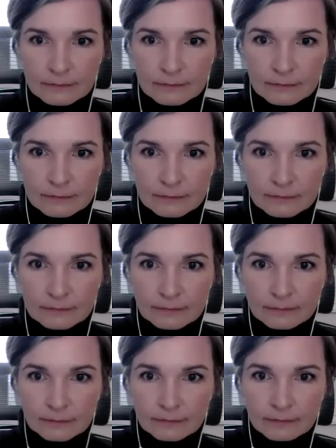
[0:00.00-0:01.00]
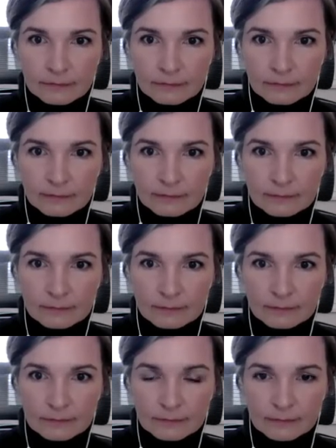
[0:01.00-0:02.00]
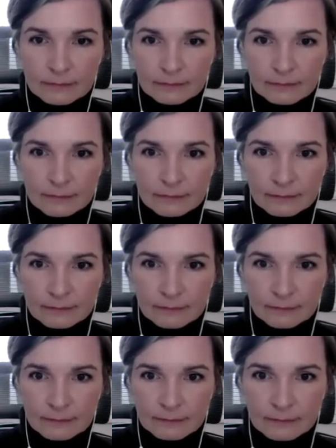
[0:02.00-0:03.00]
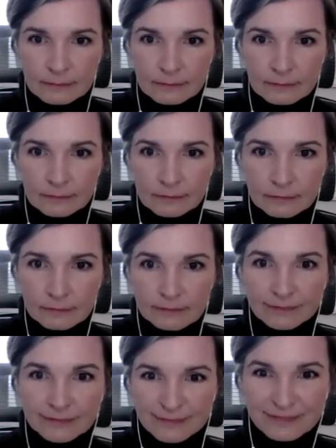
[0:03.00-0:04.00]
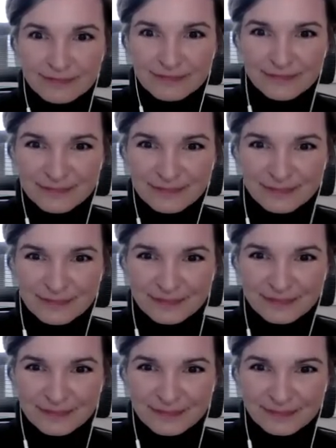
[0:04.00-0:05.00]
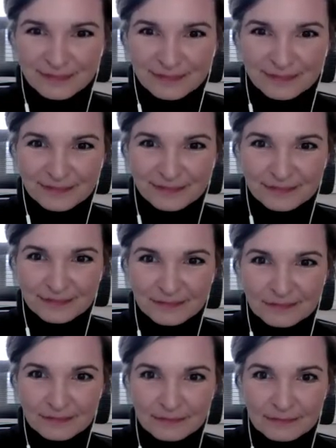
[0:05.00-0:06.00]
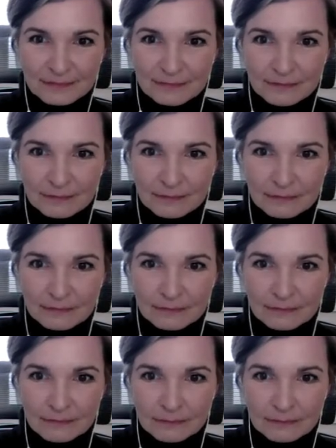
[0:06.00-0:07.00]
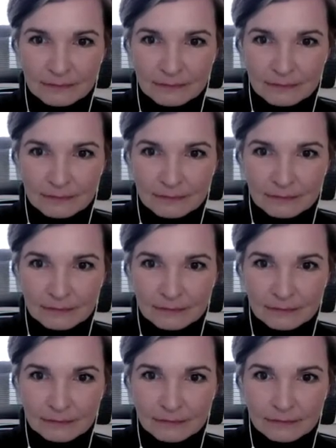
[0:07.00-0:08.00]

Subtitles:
The person shown says nothing.